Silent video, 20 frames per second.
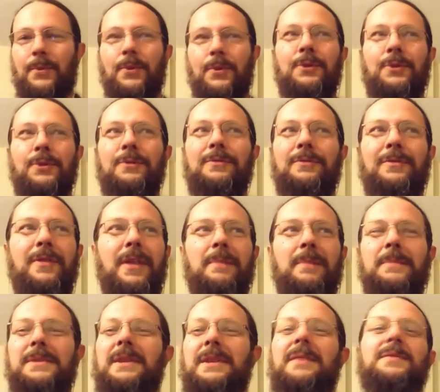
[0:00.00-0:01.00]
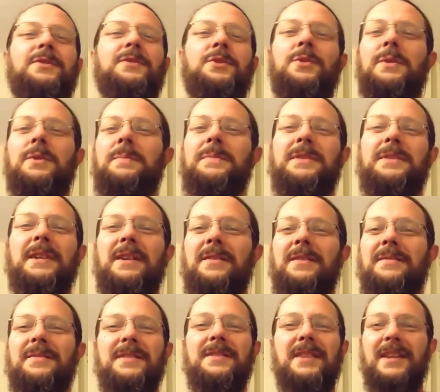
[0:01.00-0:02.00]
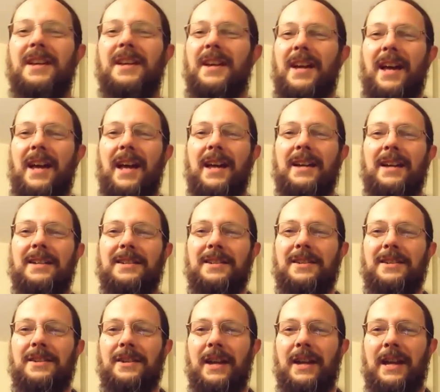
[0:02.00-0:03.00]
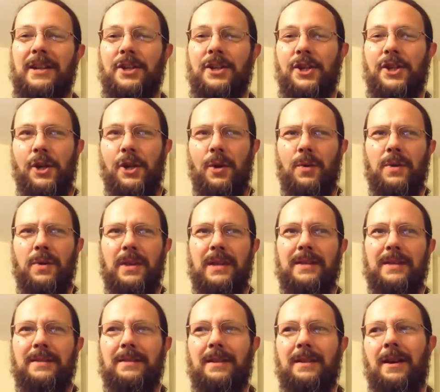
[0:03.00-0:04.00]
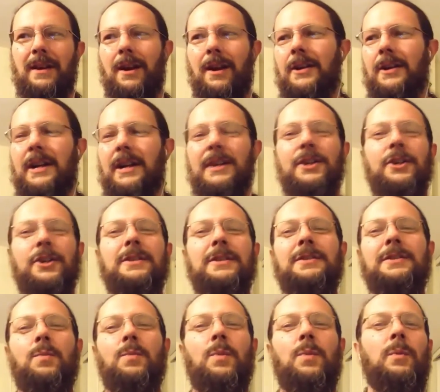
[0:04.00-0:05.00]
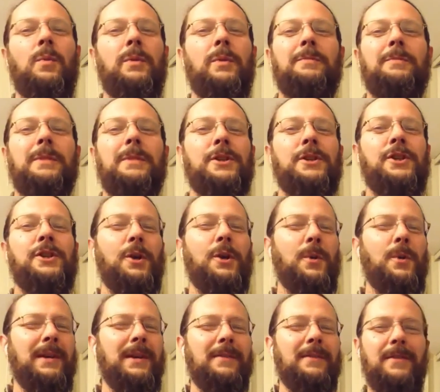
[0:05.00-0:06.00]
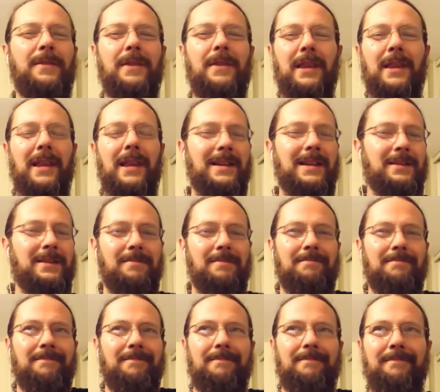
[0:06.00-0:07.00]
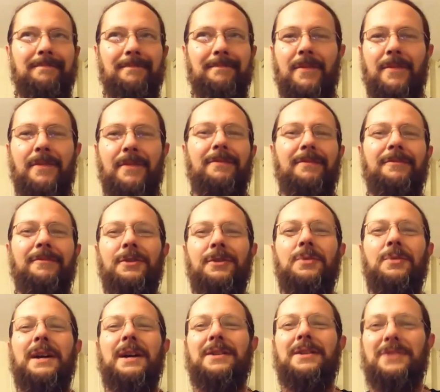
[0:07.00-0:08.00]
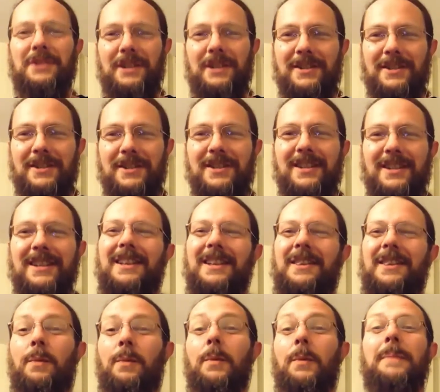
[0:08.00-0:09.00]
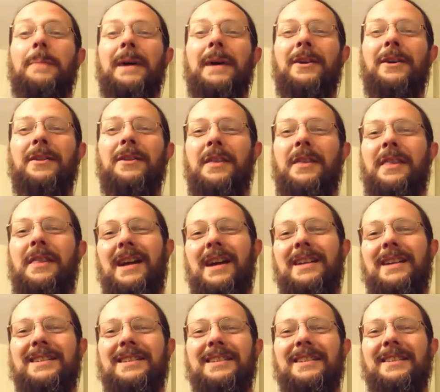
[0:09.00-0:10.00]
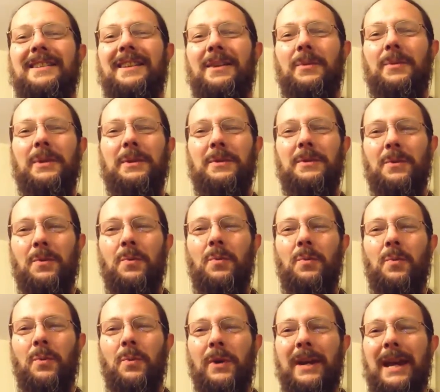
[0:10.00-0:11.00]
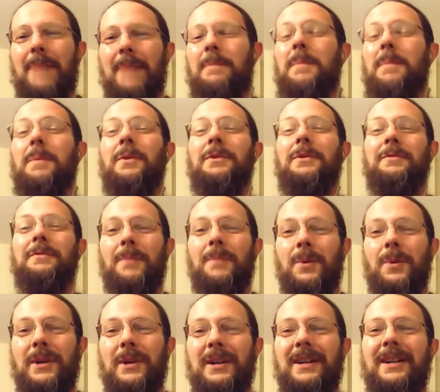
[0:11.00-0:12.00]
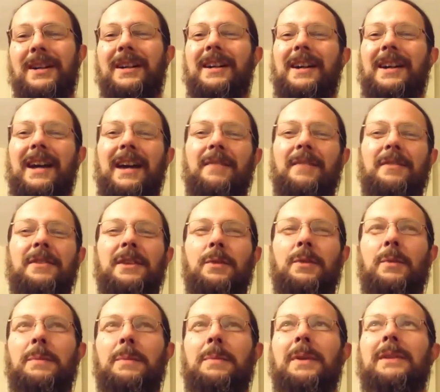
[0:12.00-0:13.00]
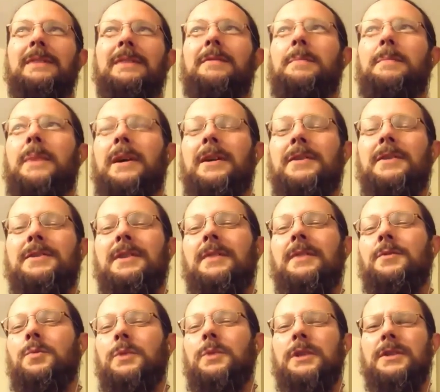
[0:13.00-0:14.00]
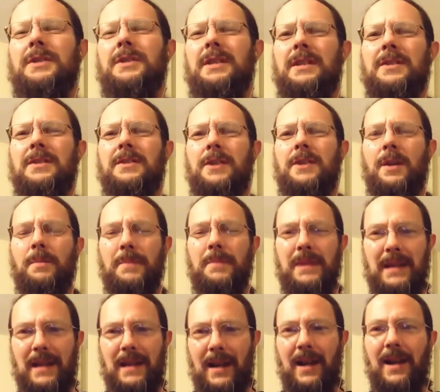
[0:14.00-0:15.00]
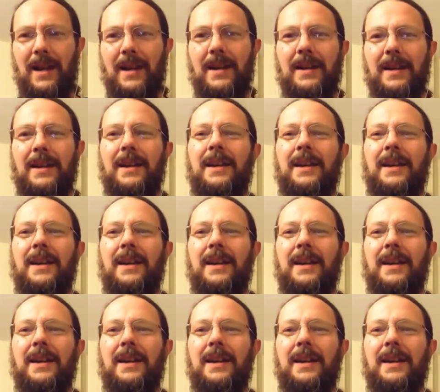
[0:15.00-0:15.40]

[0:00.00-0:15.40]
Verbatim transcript: prove themselves to themselves and and show that our nature isn't what we've been showing for the last few thousand years, that we're better than that, that we, we're capable of more. Everything we believe about ourselves, we just need to start being